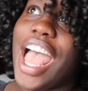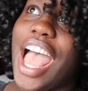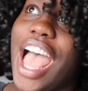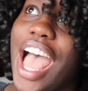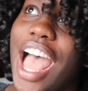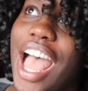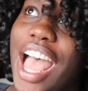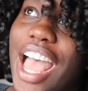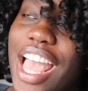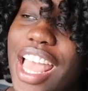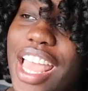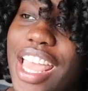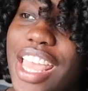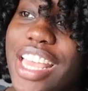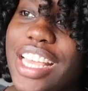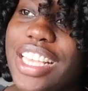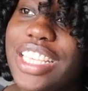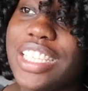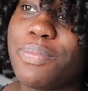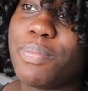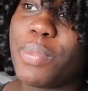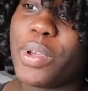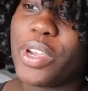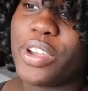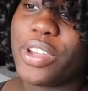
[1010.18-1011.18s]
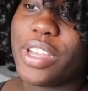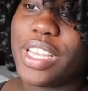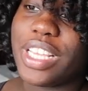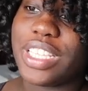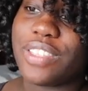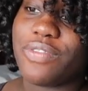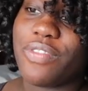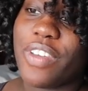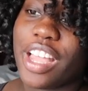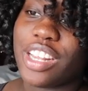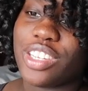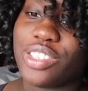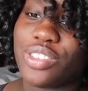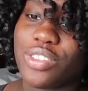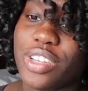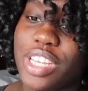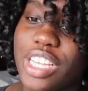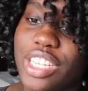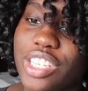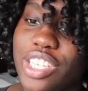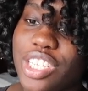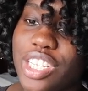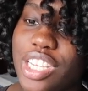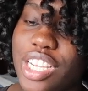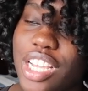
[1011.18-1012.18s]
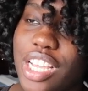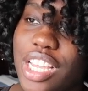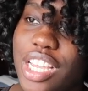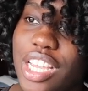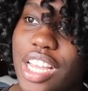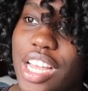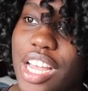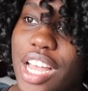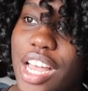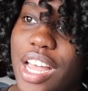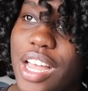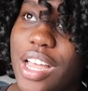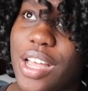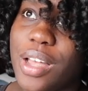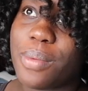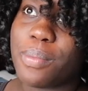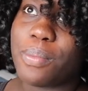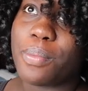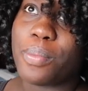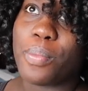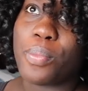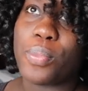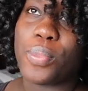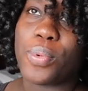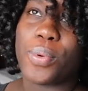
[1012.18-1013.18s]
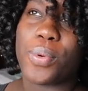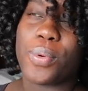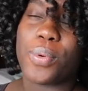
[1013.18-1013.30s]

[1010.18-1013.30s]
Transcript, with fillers: I experienced vaginal itching um,